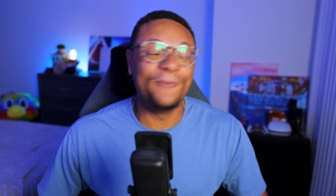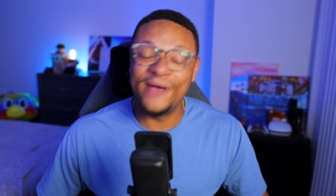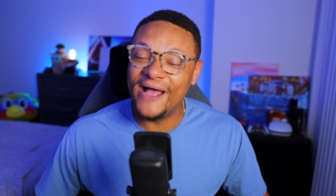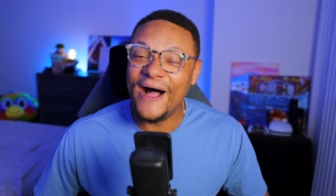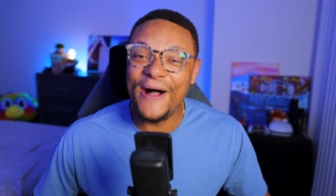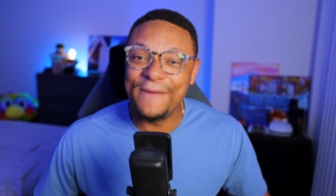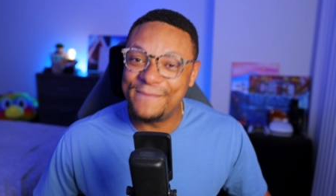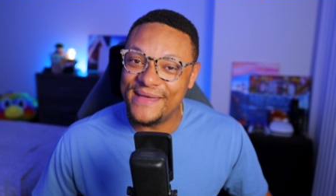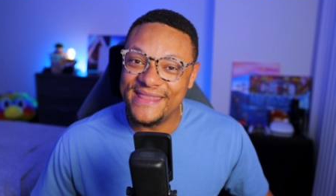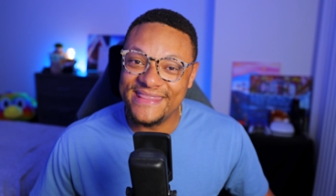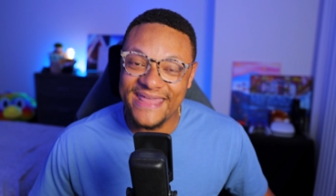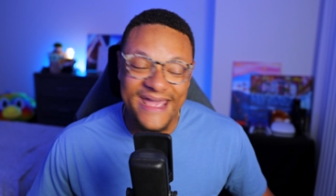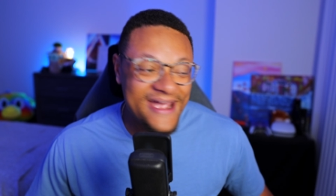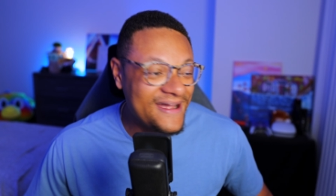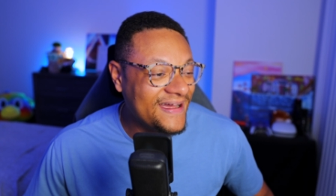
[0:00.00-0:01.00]
We all been
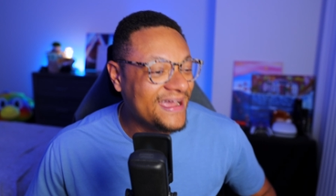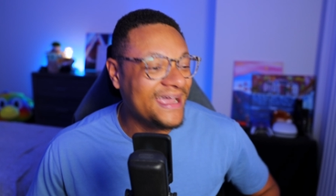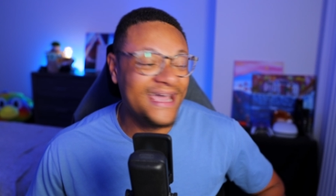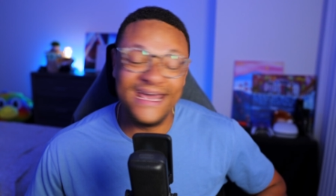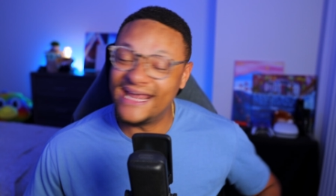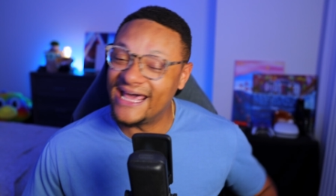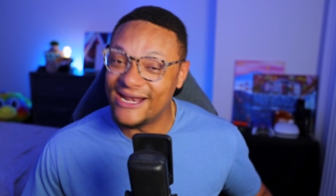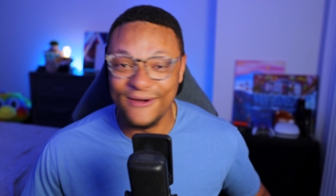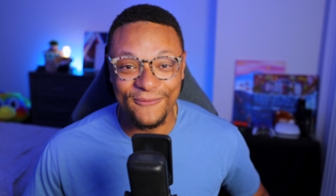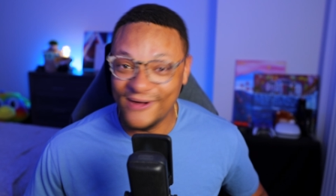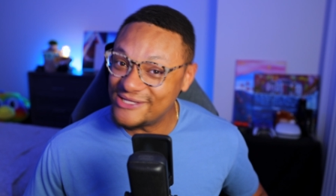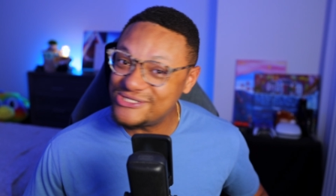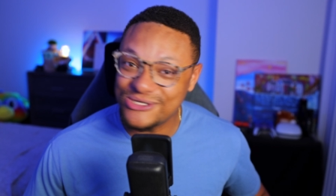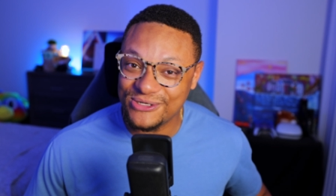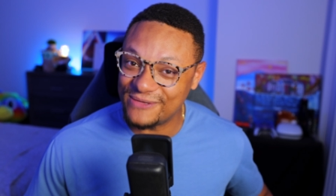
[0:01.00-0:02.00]
there and I don't
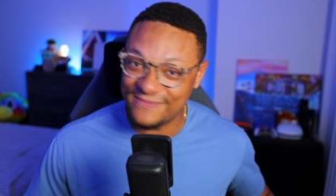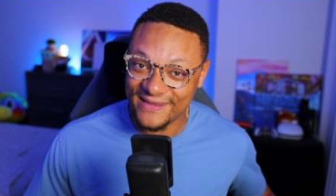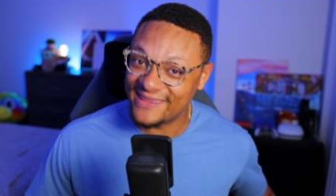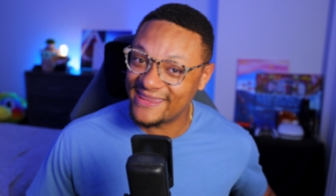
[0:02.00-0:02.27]
want you to be